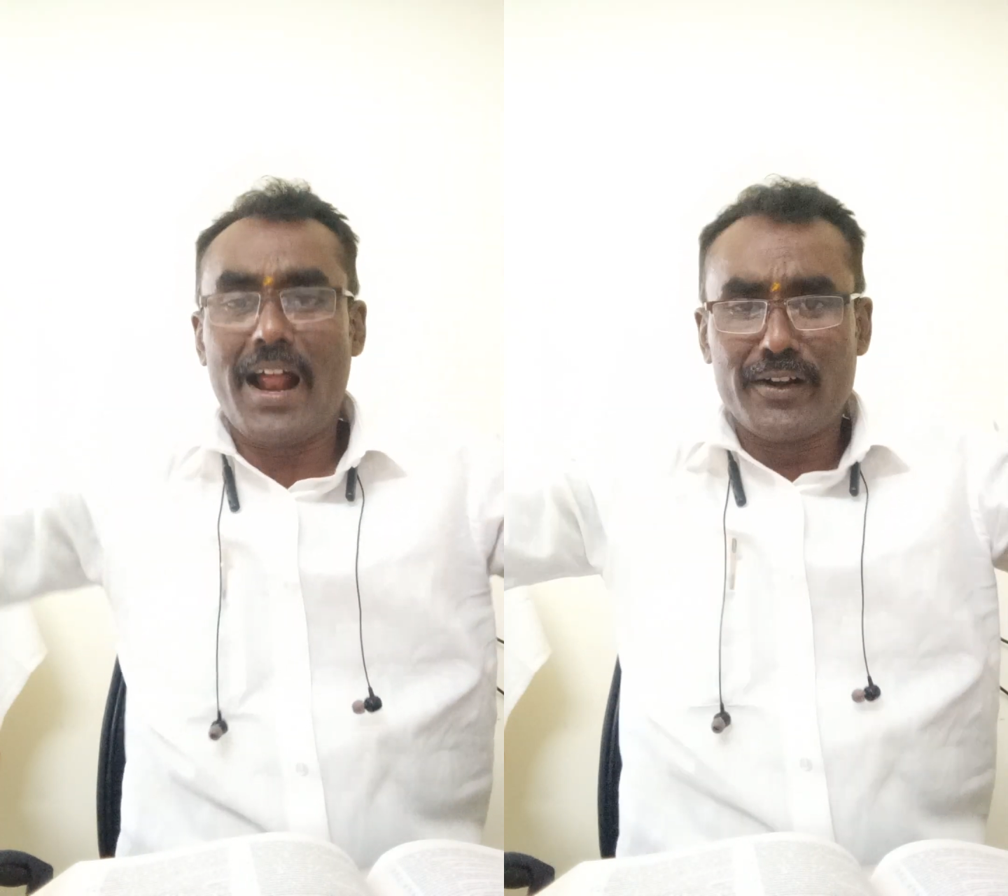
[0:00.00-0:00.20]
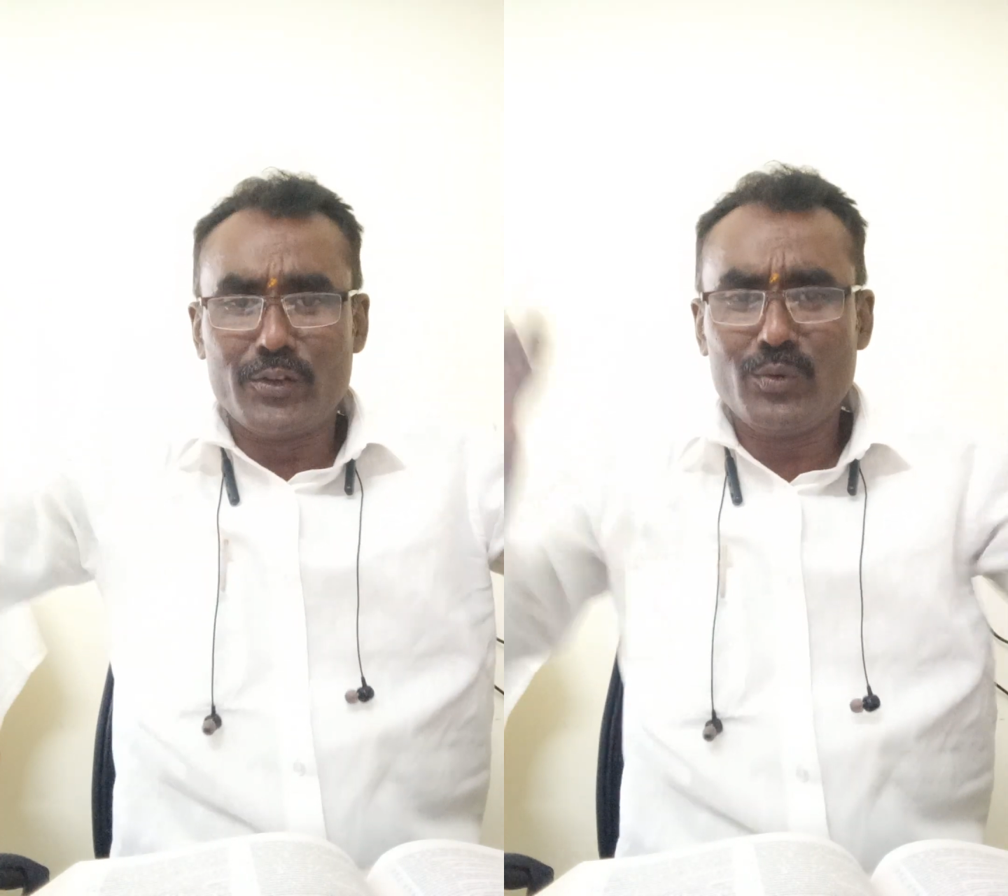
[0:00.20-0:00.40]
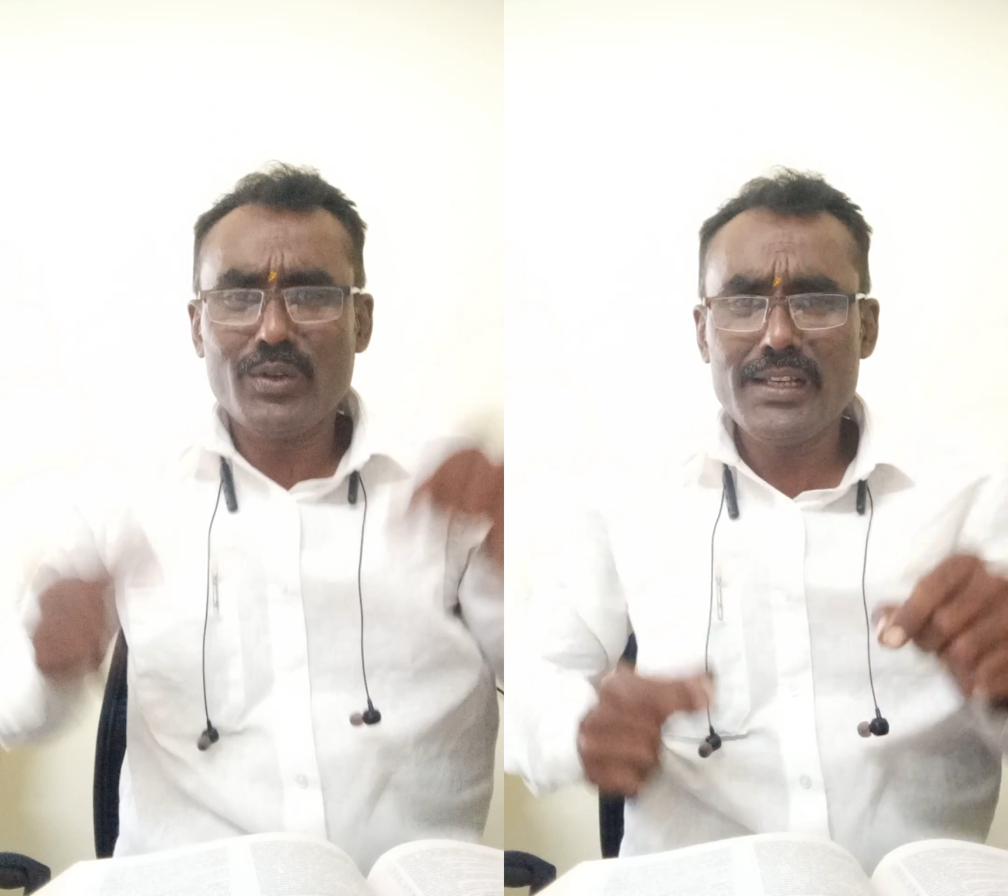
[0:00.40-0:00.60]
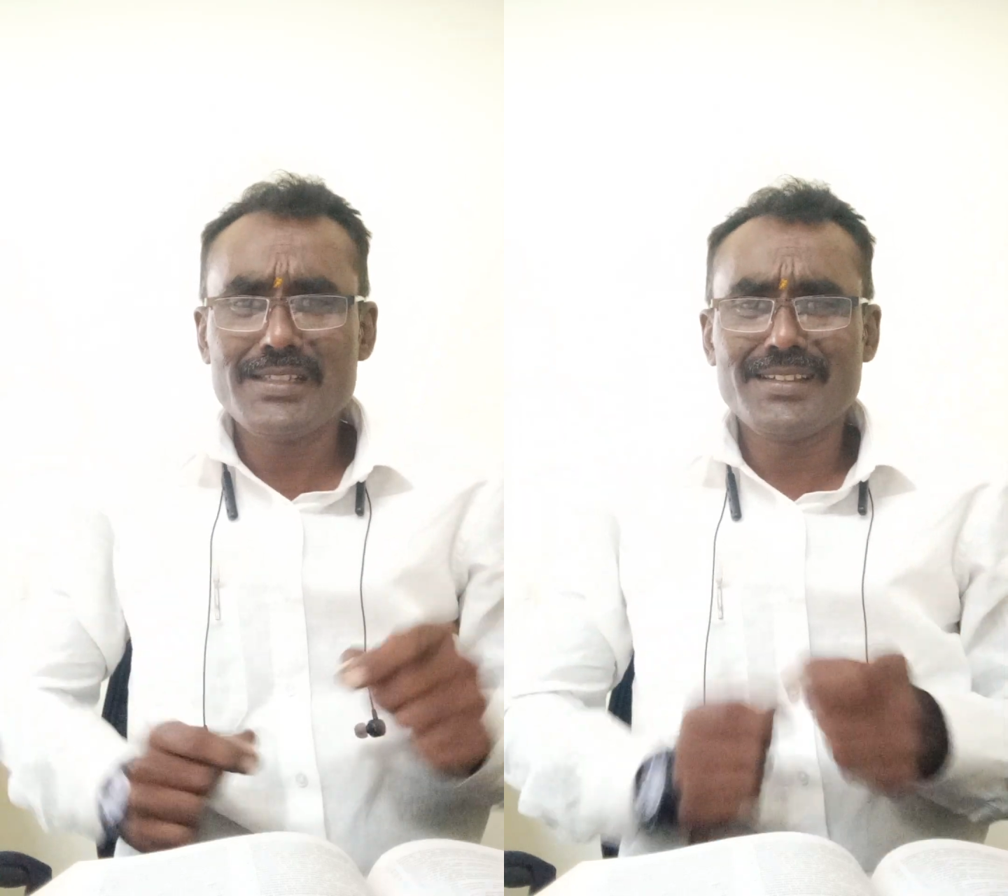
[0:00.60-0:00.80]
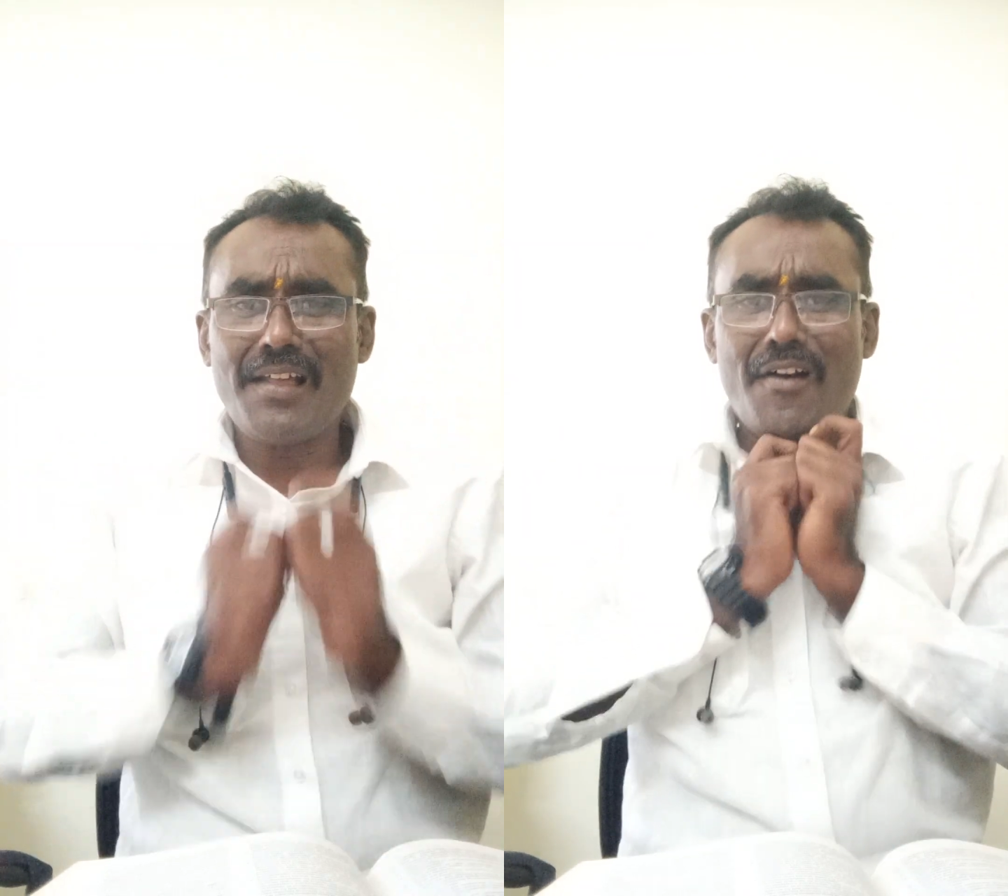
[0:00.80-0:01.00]
and
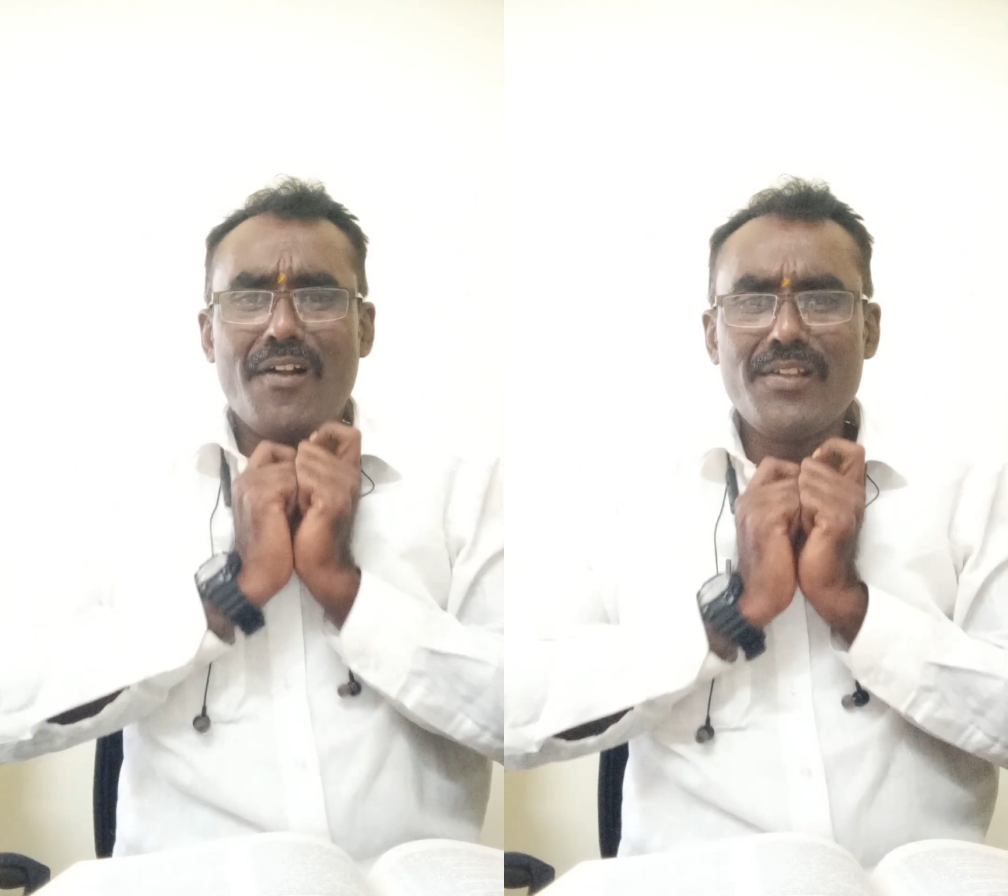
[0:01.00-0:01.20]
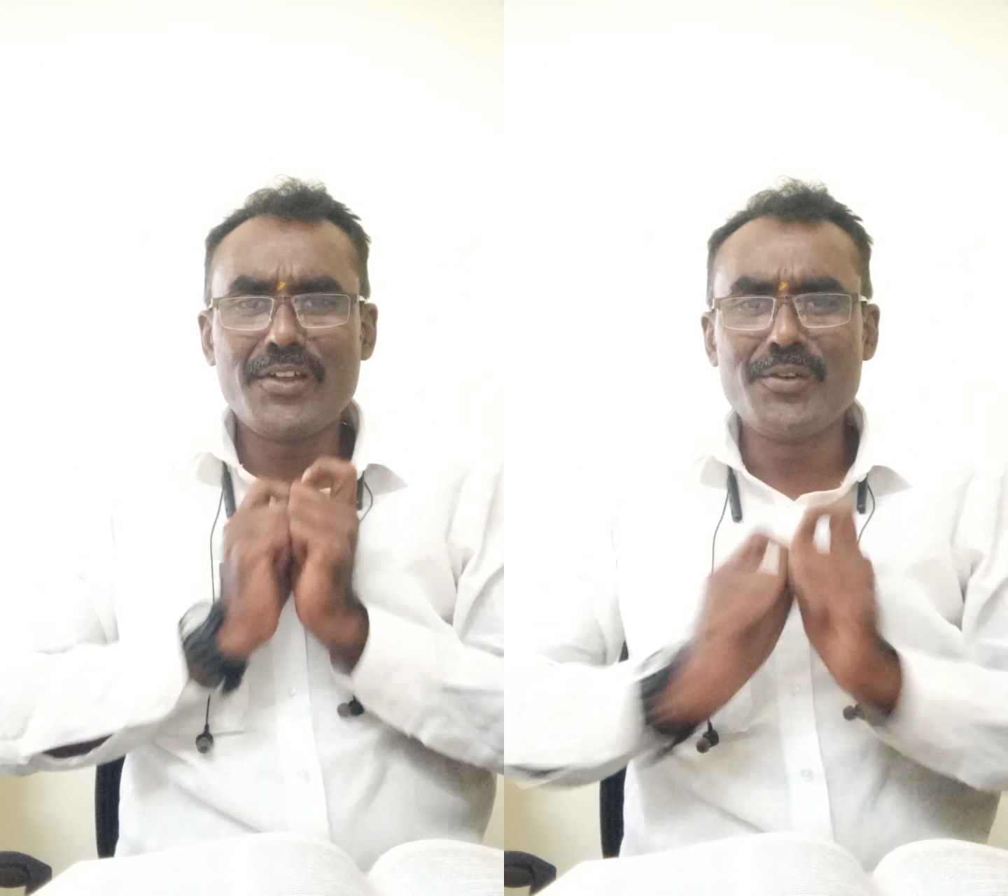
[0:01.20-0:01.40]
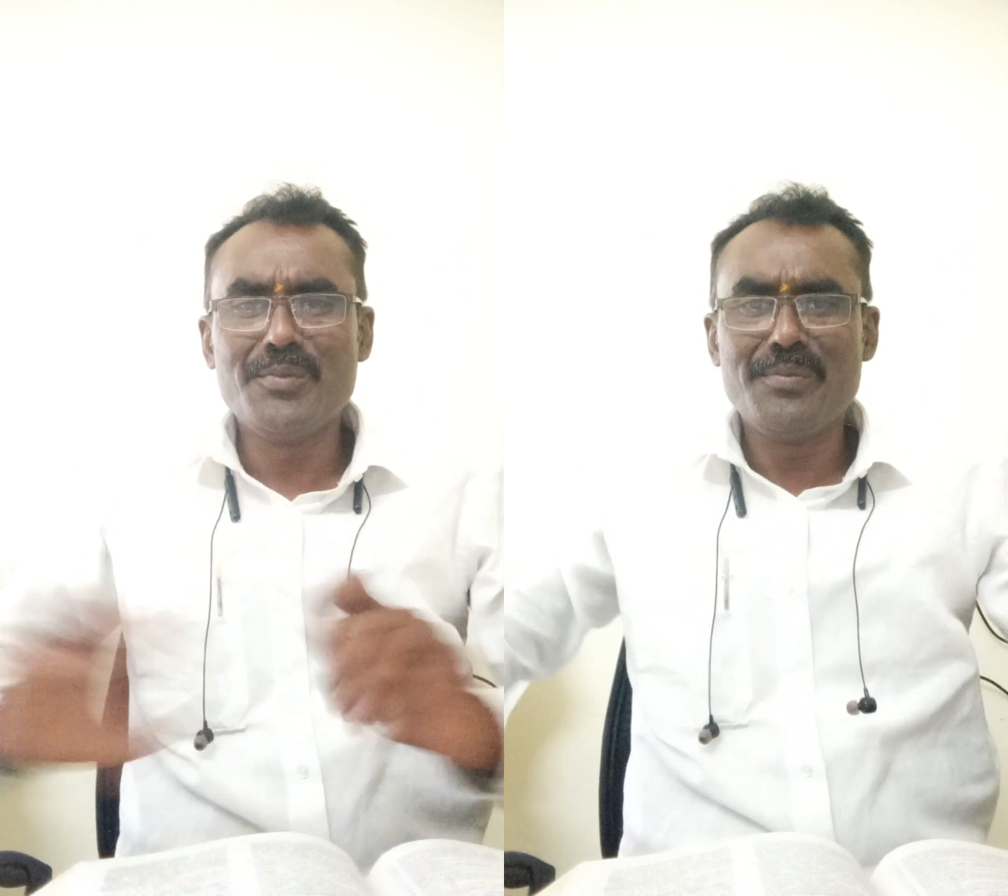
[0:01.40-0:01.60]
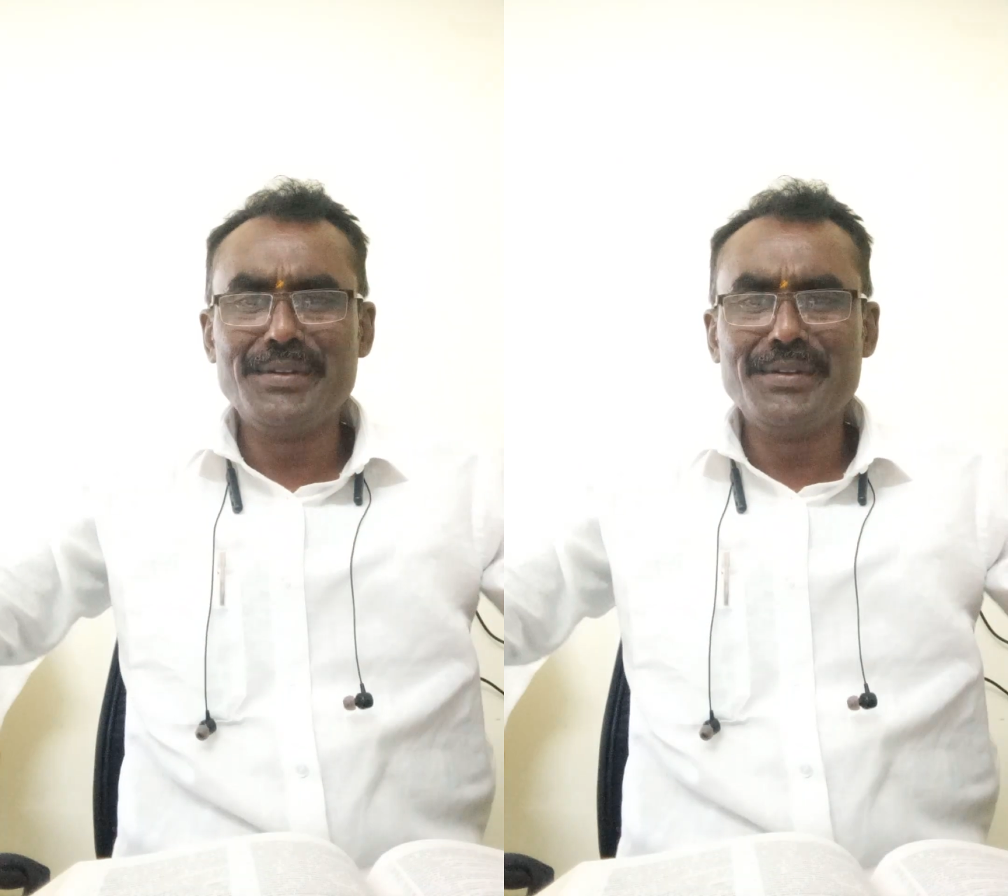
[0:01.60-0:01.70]
utilizing all the human